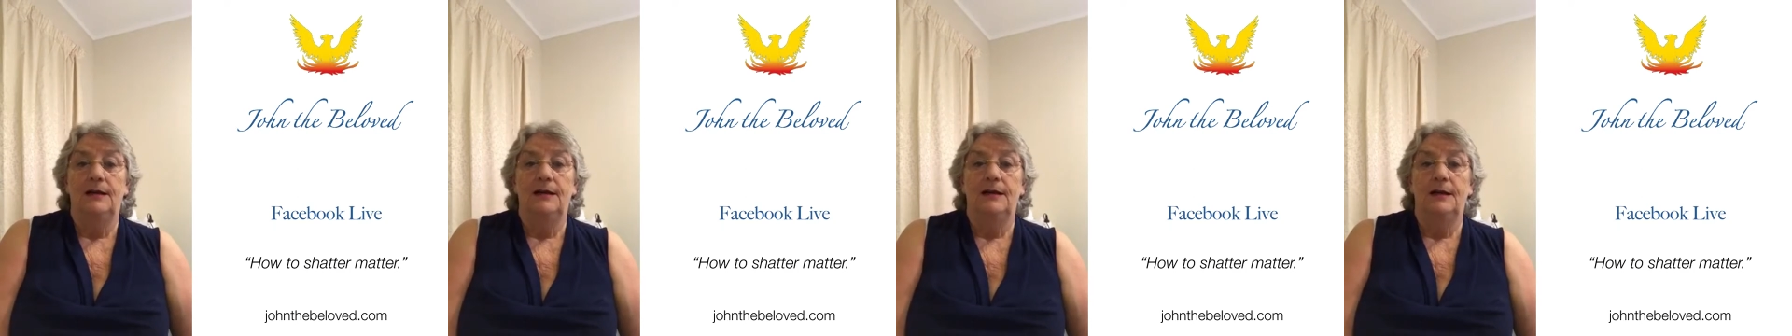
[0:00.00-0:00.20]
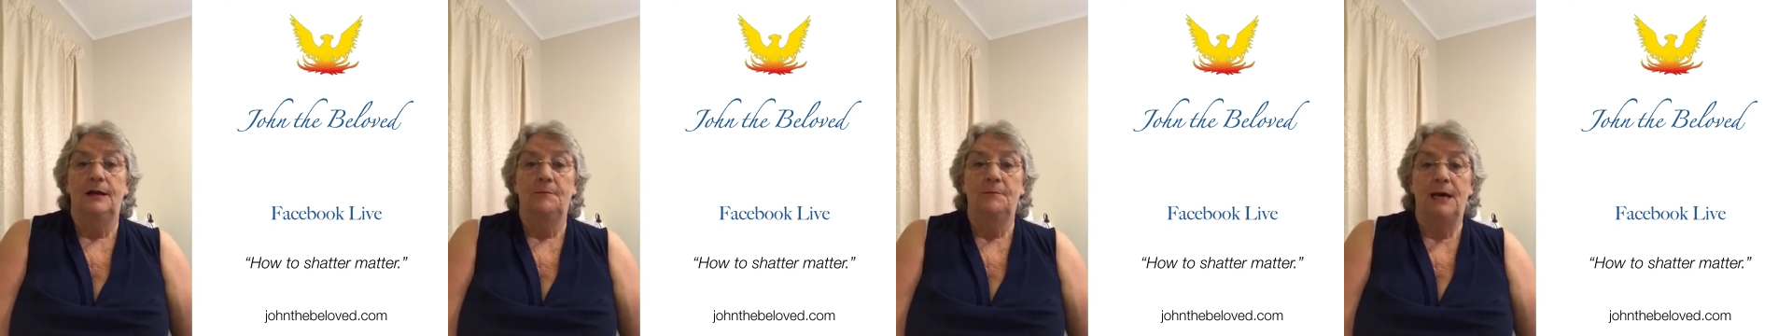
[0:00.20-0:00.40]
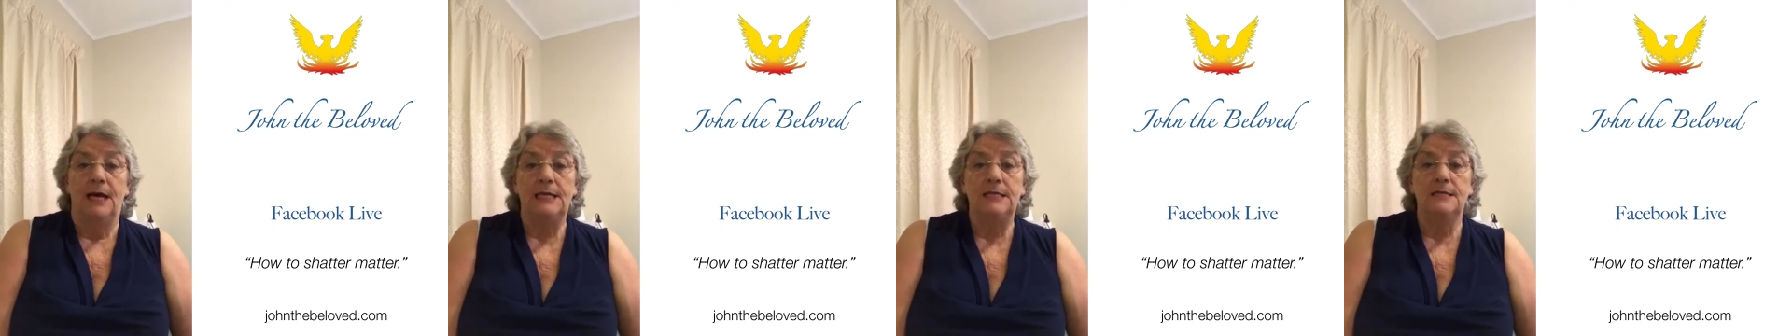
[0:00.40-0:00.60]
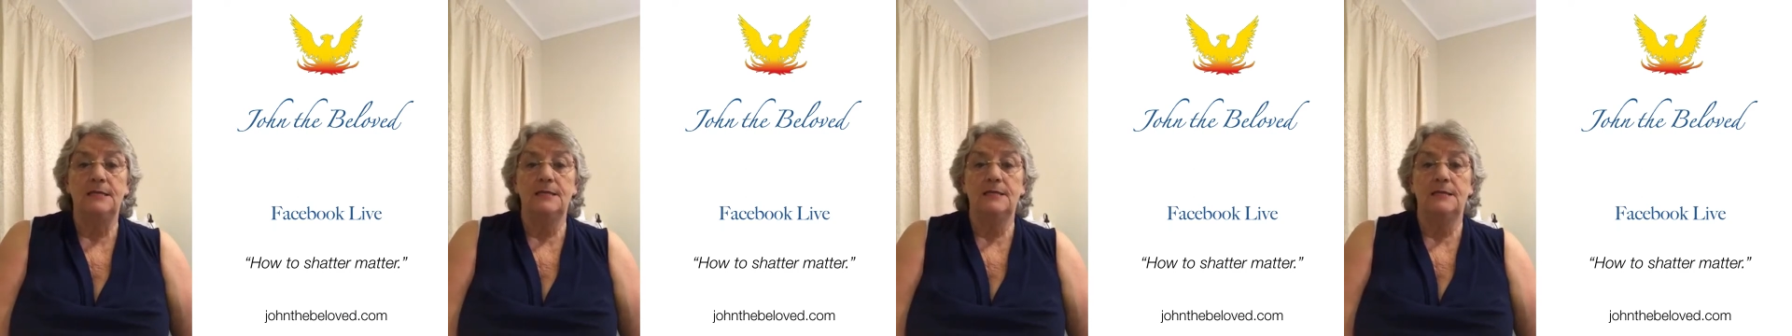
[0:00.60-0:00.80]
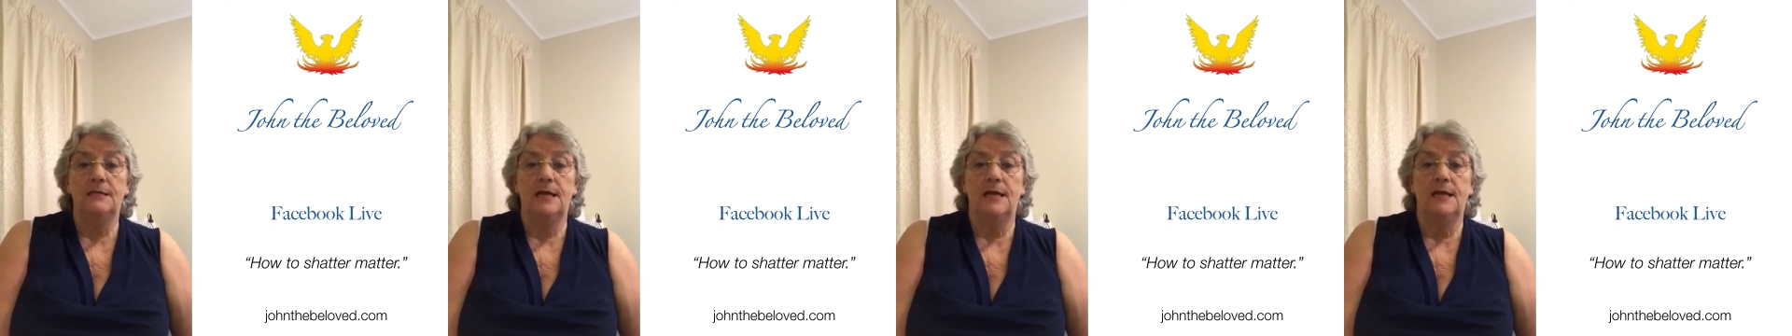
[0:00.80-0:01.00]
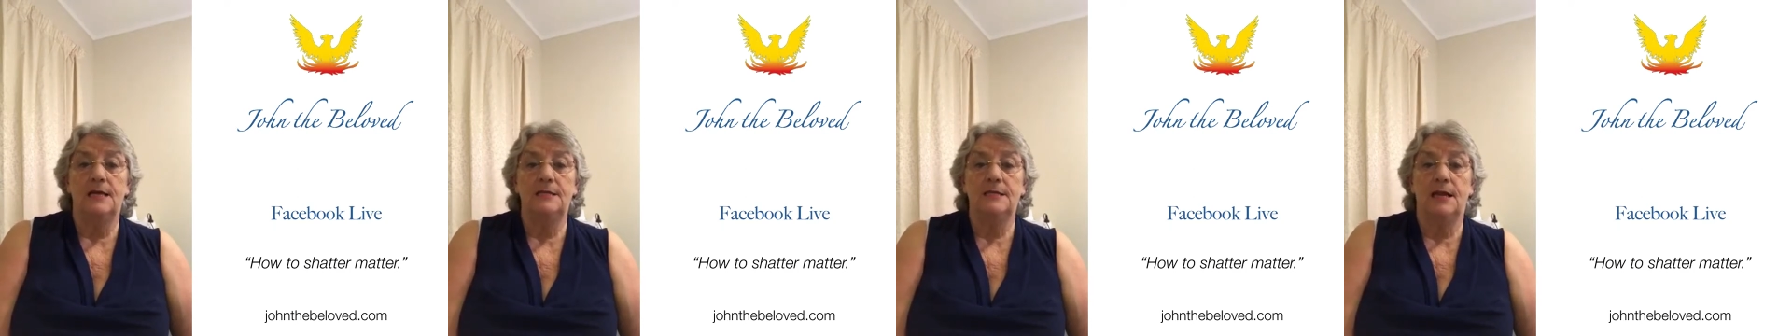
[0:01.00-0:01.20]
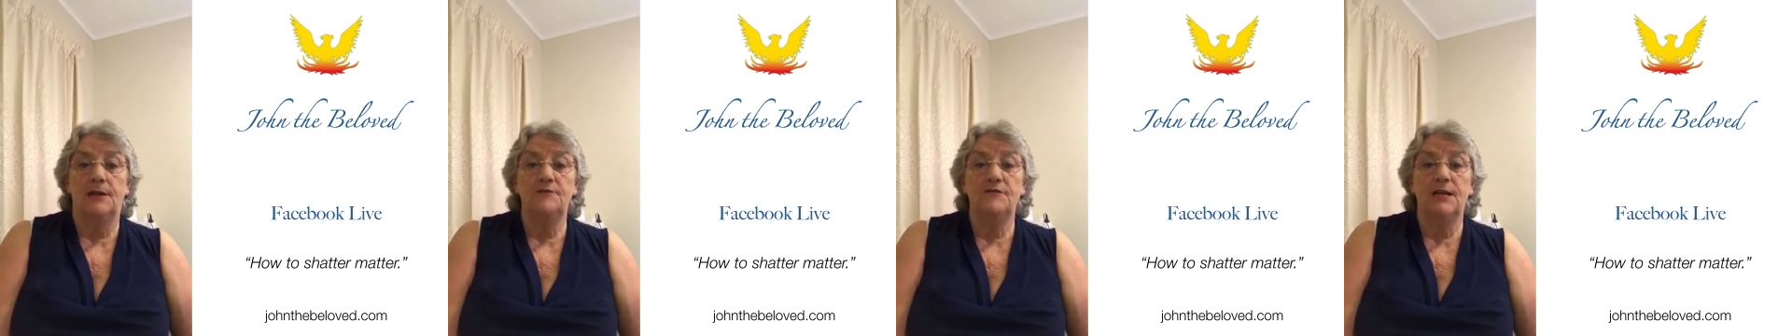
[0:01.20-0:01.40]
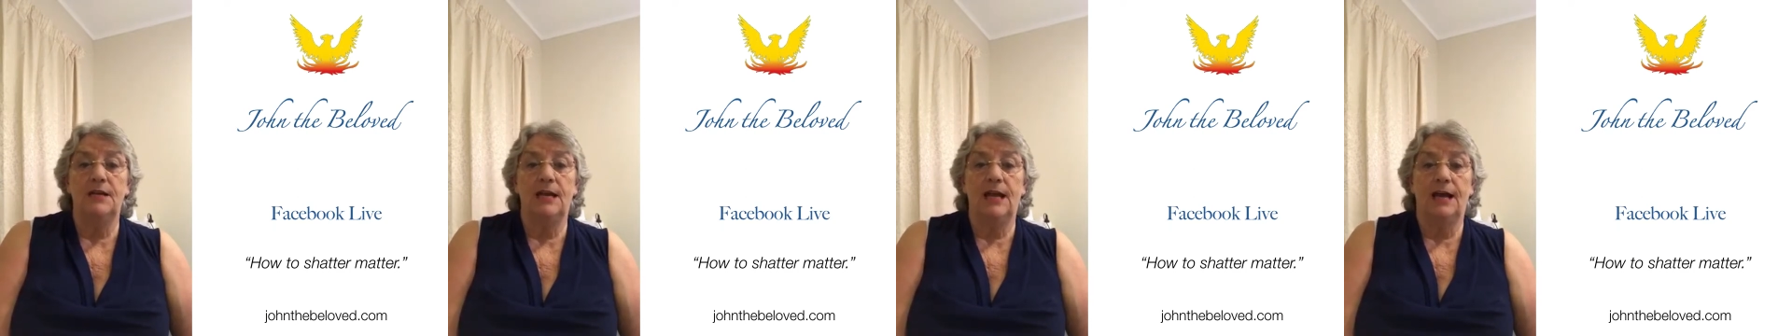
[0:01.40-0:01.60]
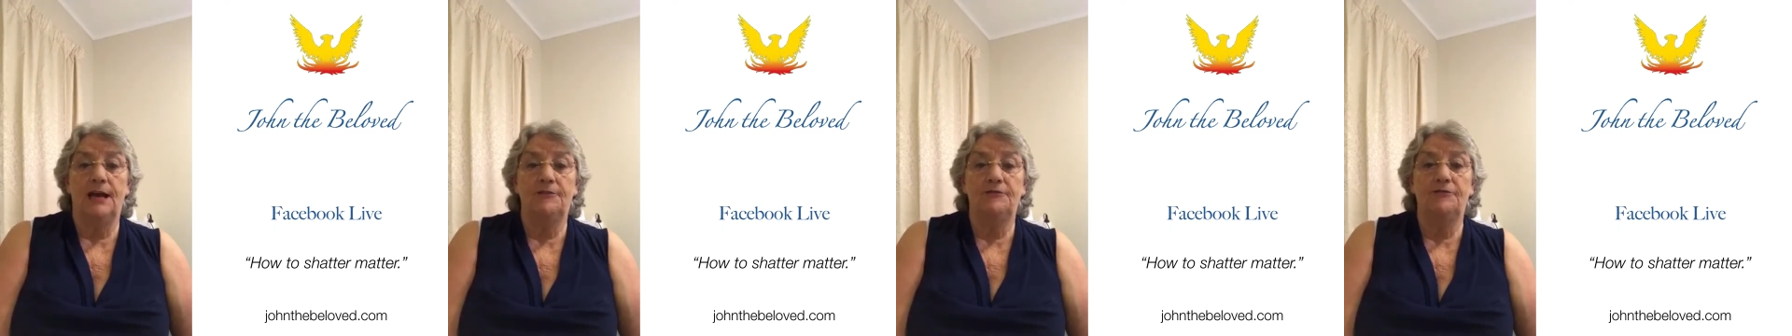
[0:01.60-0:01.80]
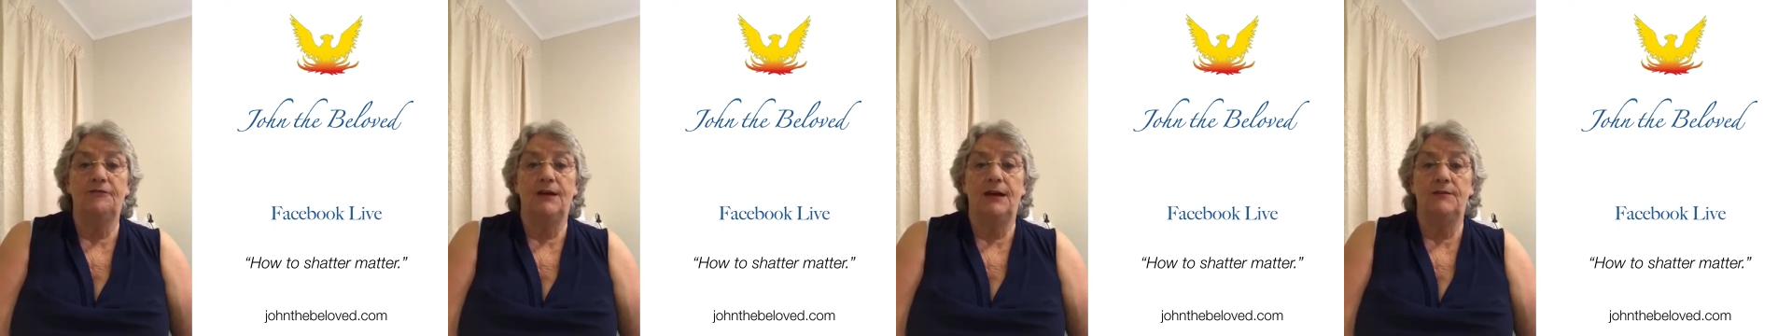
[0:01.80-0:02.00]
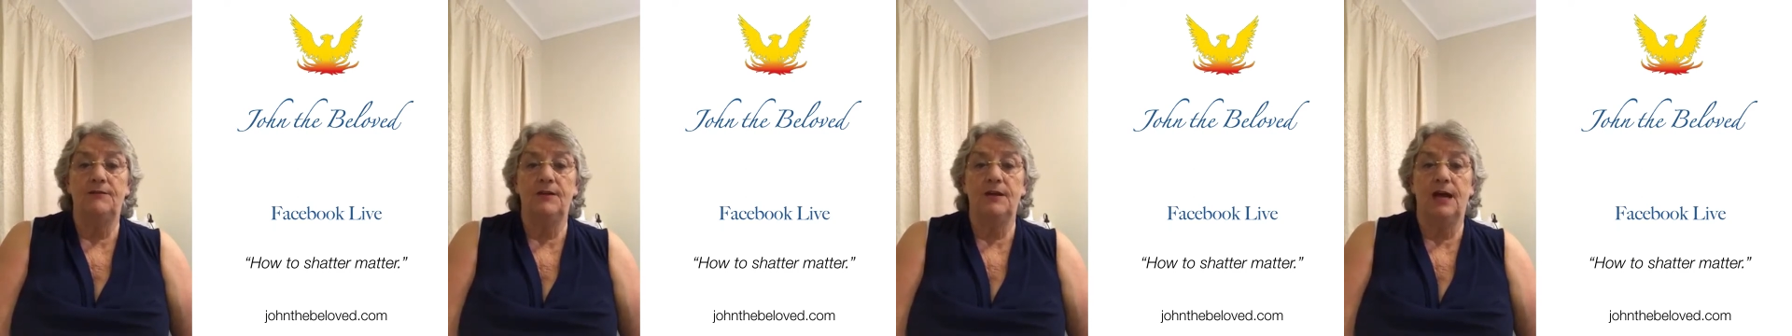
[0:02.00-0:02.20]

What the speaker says: Amanda says, I really have found the